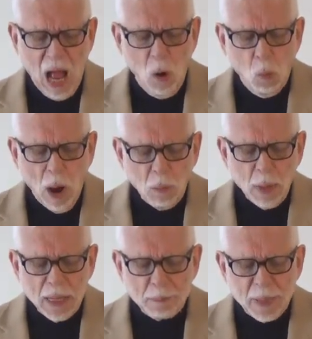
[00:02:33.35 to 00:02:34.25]
What
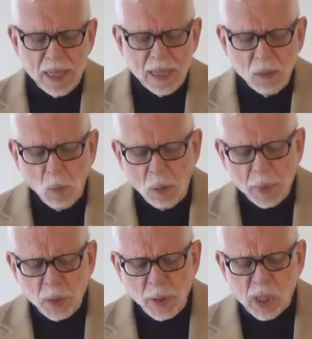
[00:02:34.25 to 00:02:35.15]
would it be? What
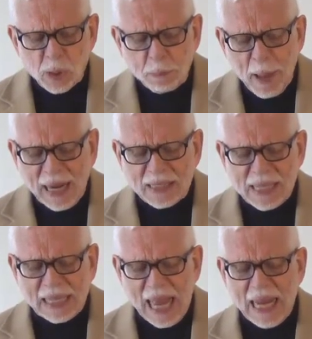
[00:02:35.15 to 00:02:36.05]
would you expect
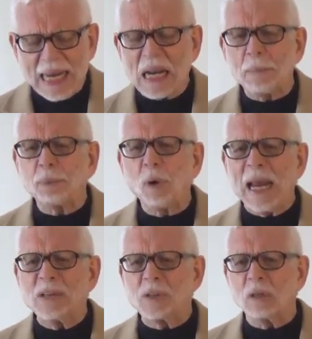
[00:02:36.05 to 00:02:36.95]
to get an
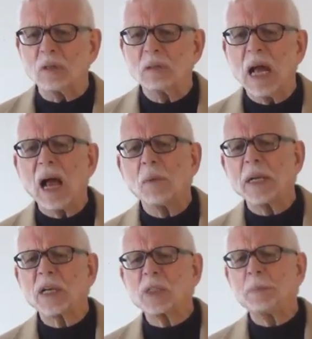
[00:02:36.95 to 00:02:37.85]
appraisal? I
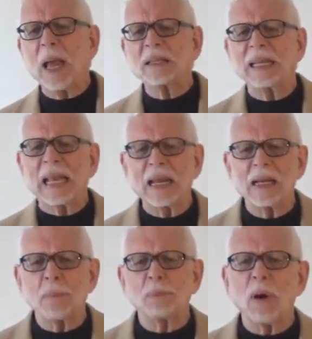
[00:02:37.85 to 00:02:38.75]
would expect to get
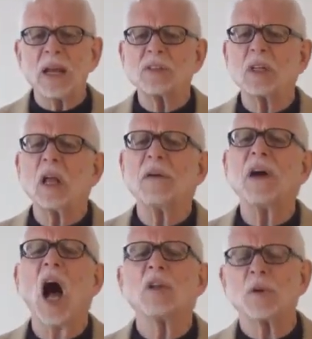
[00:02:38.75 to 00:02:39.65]
an appraisal of
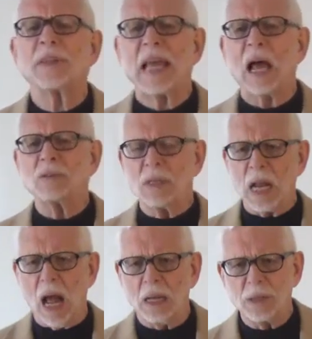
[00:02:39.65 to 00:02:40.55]

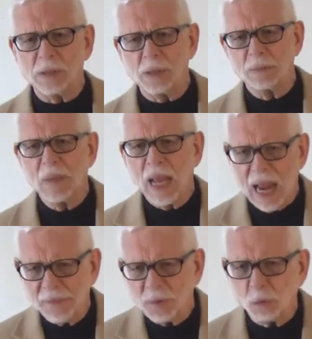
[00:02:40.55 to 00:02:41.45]
$100,000
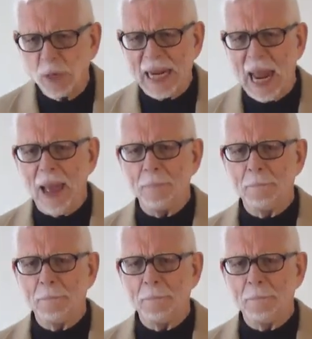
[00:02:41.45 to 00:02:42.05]
after rehab.